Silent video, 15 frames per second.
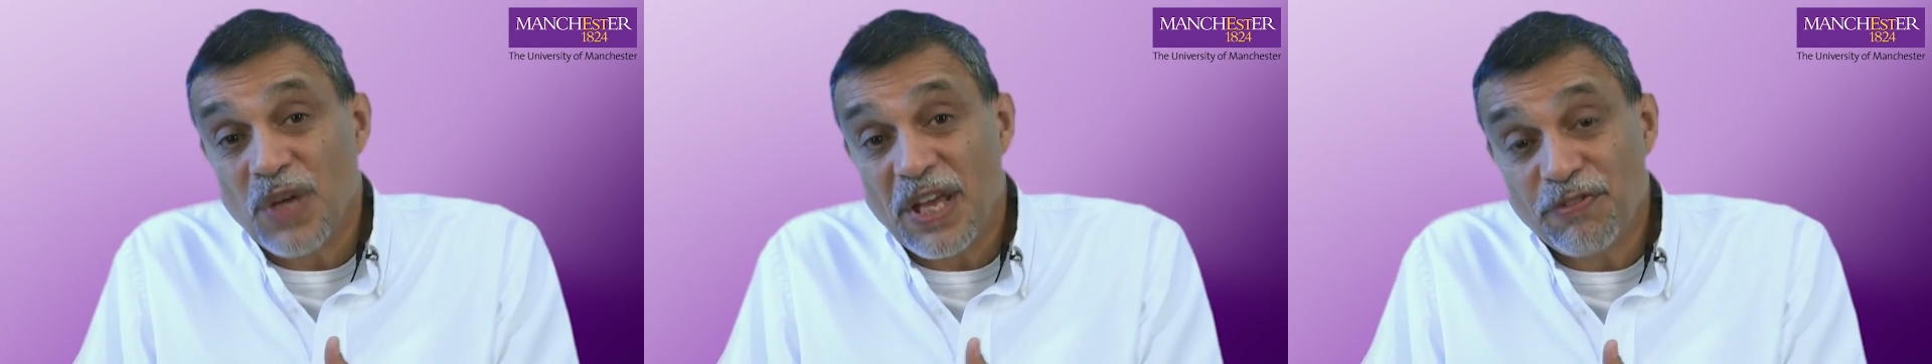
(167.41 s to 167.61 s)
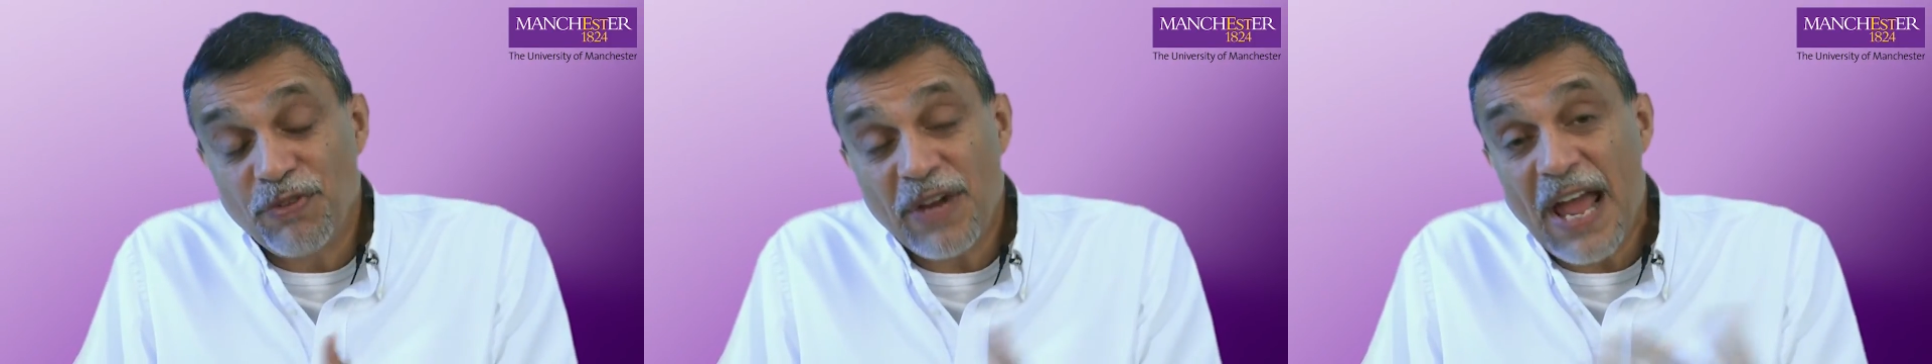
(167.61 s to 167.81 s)

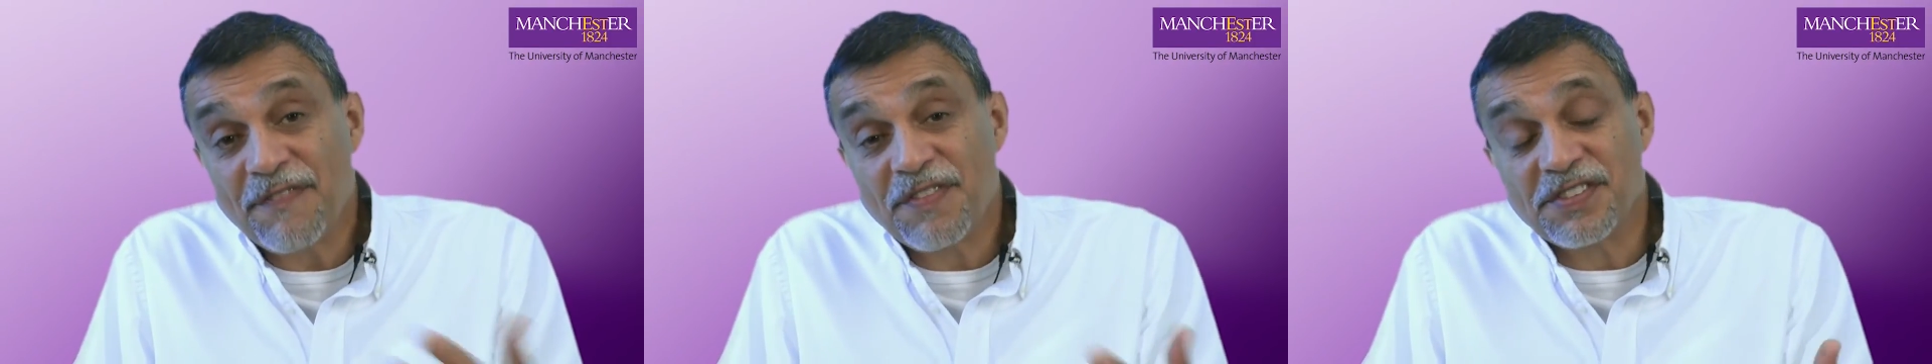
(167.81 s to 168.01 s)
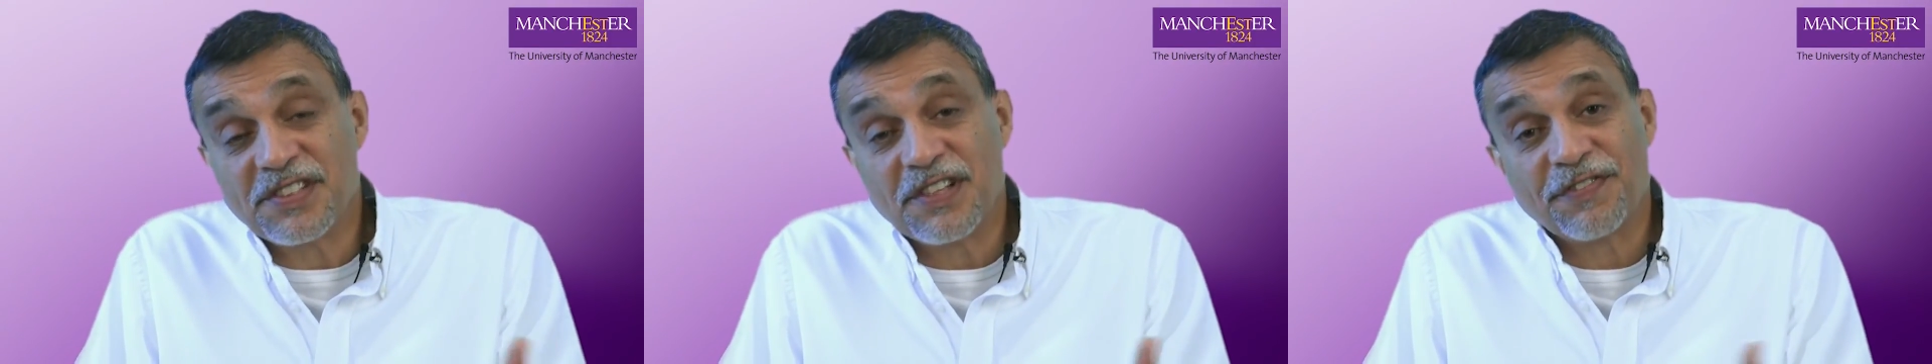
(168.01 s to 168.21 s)
If we
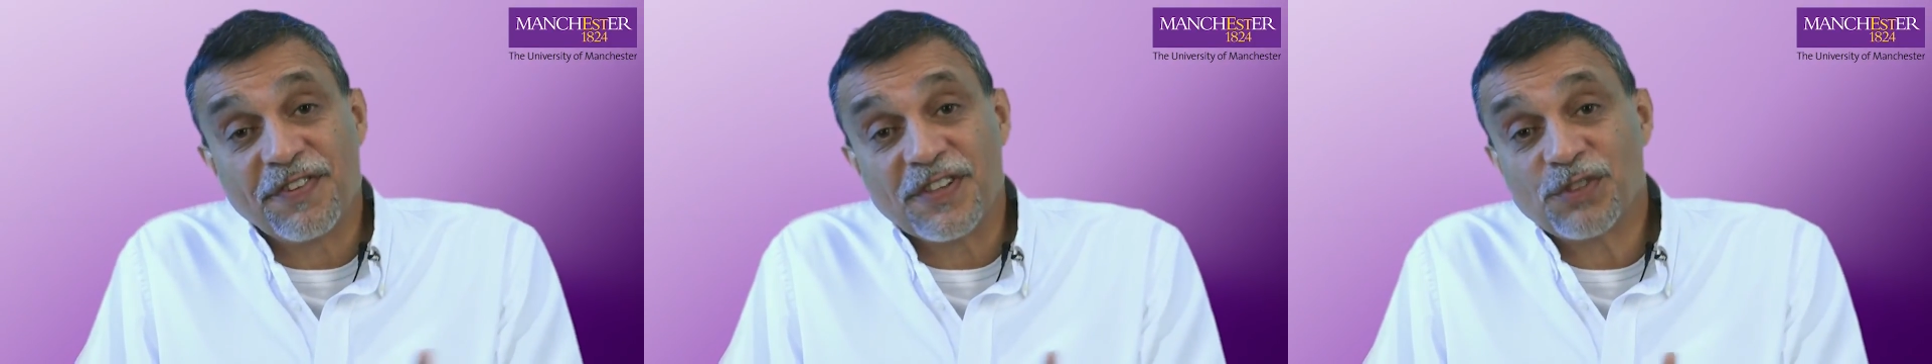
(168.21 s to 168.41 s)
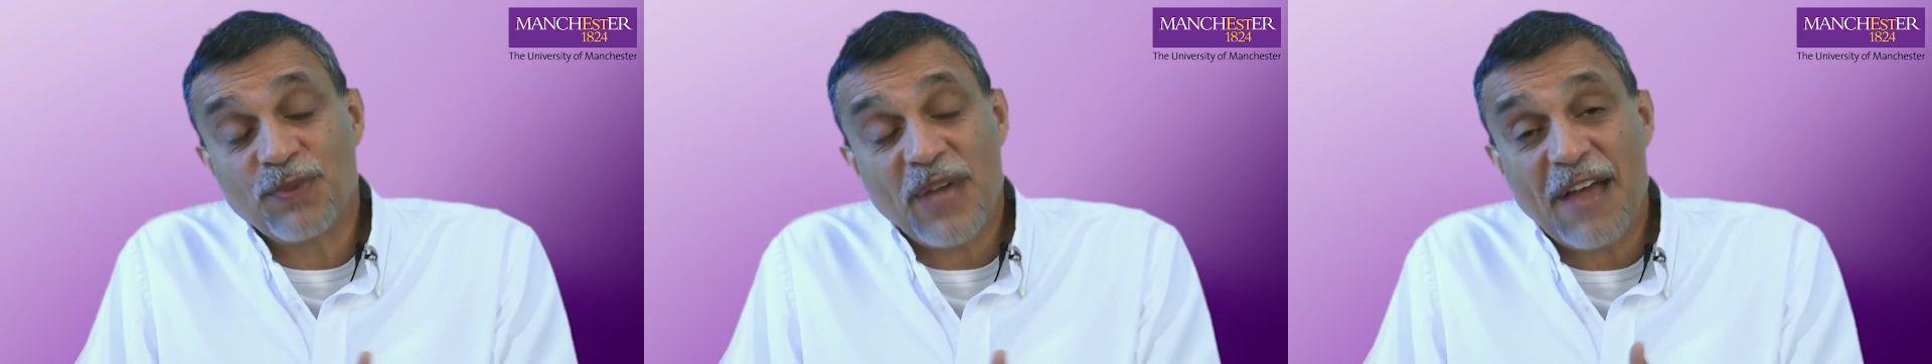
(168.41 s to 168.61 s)
have this
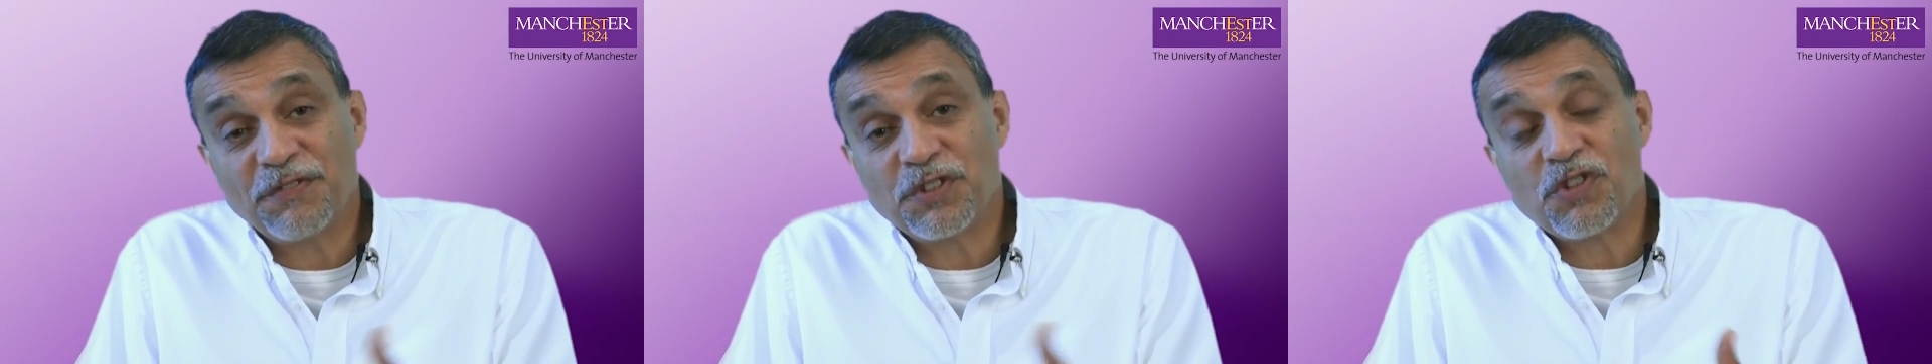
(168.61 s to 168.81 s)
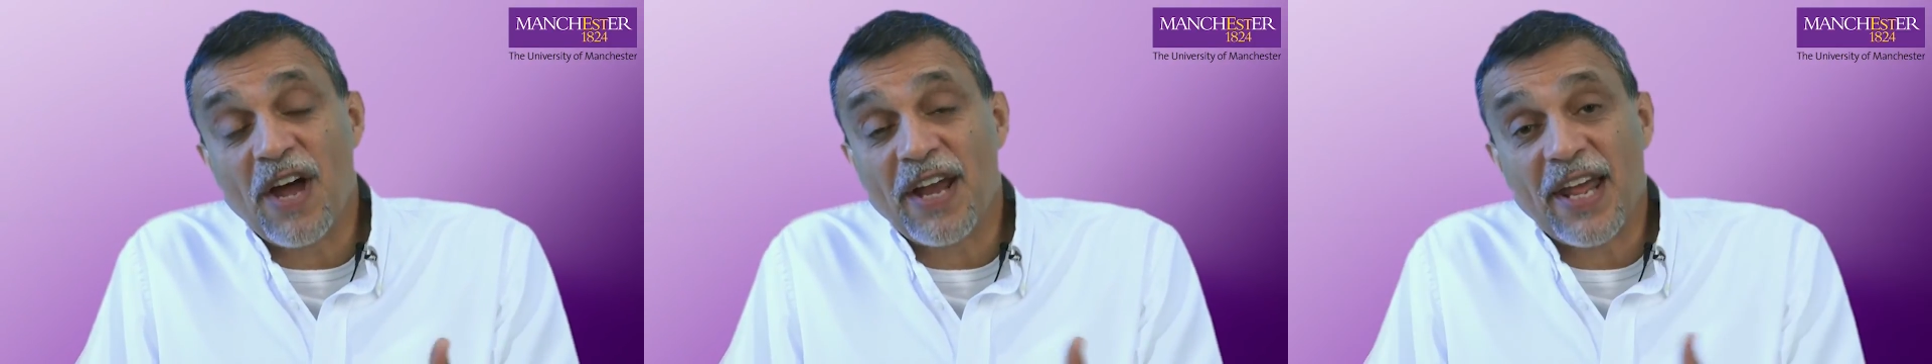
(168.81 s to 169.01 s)
difference, we have to try